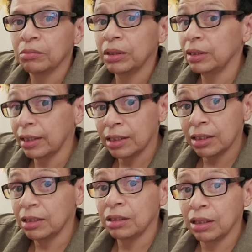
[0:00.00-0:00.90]
But like I
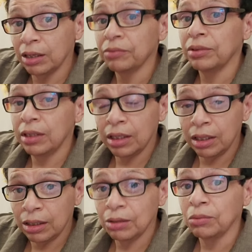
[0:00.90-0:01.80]
said, every
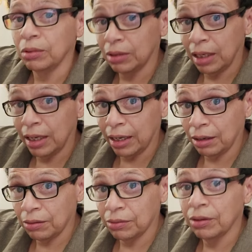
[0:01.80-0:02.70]
day we'll
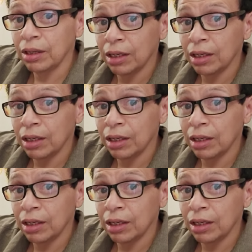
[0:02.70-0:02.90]
have